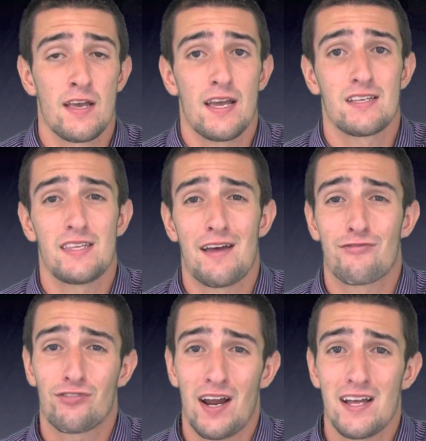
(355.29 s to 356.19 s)
is that
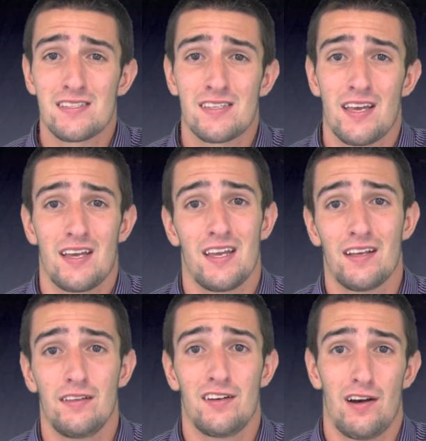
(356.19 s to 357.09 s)
France and
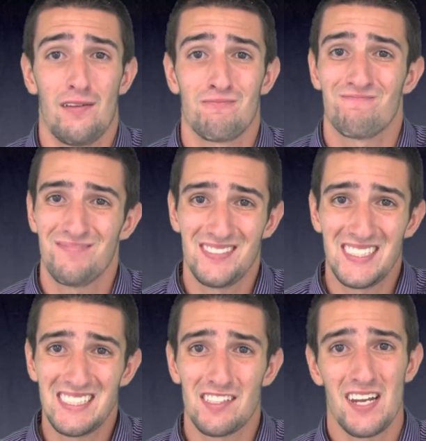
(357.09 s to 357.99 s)
England,
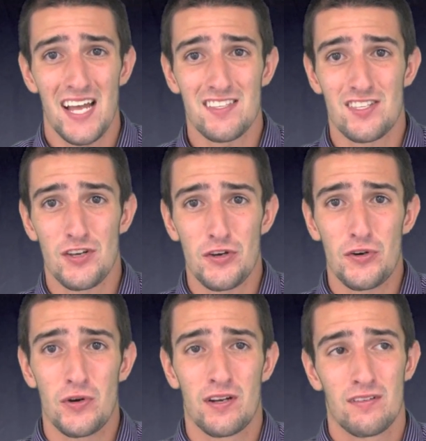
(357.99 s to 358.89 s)
they're not
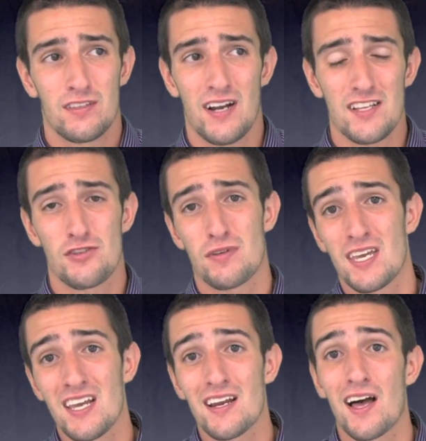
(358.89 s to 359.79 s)
too
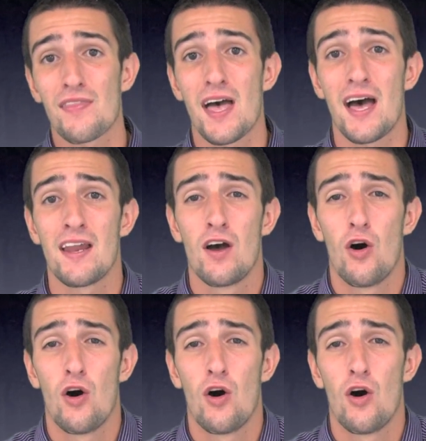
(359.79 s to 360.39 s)
keen on that